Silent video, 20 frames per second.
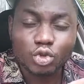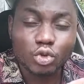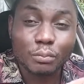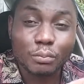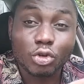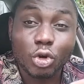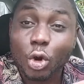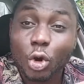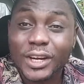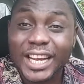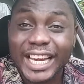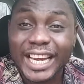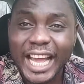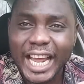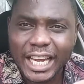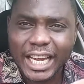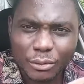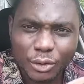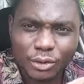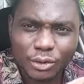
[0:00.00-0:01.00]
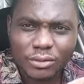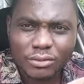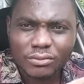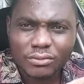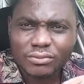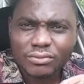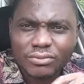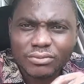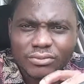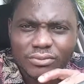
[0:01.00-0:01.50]
He should be called an animal
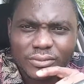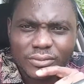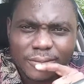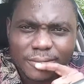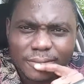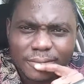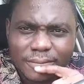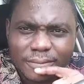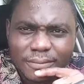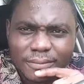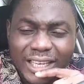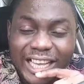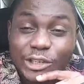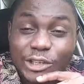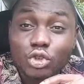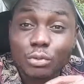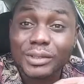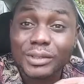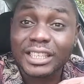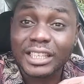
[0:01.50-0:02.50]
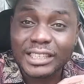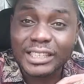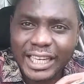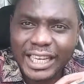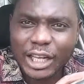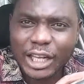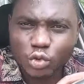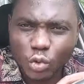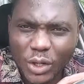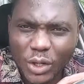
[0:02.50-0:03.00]
and should be
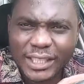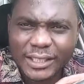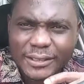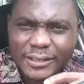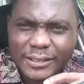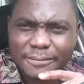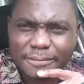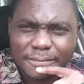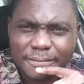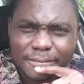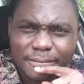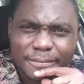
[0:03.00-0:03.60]
treated as one.